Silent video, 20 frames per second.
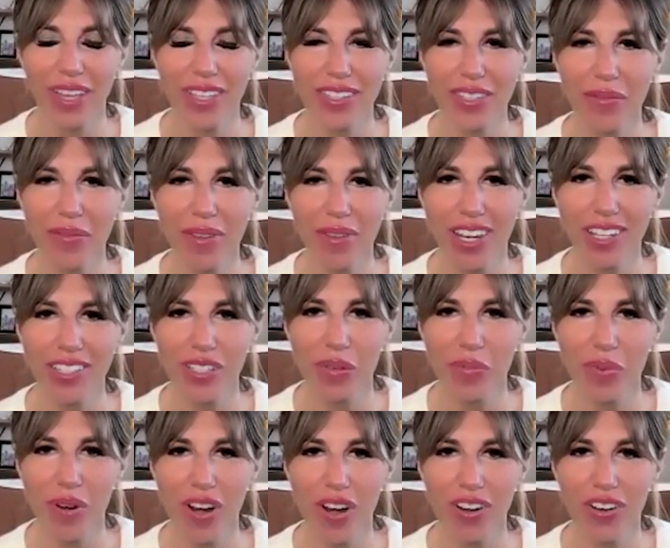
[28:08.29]
as the managing
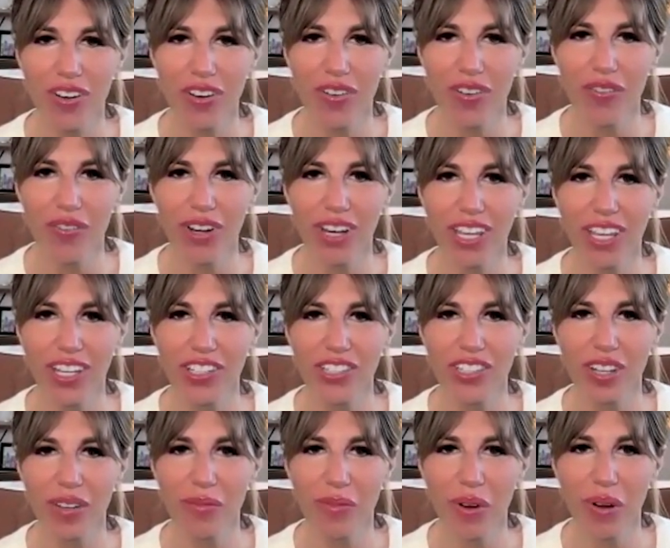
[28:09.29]
partner of Reach,
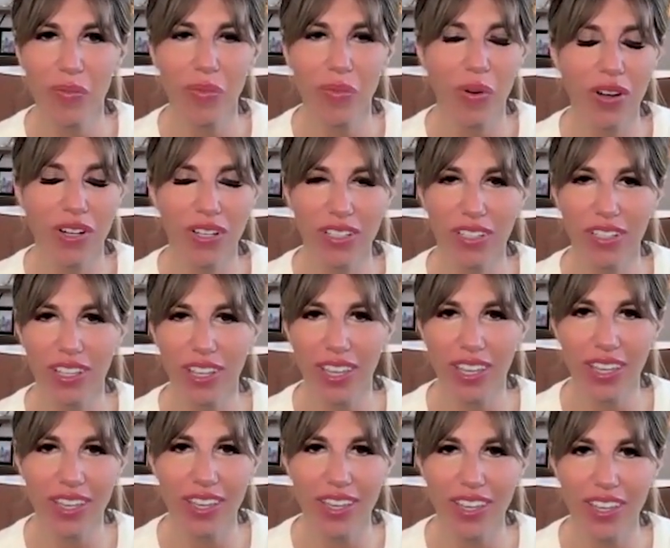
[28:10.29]
and more
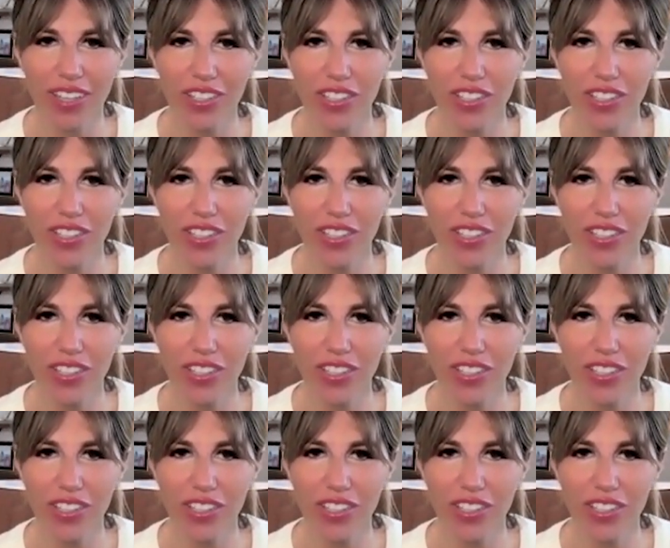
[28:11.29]
importantly,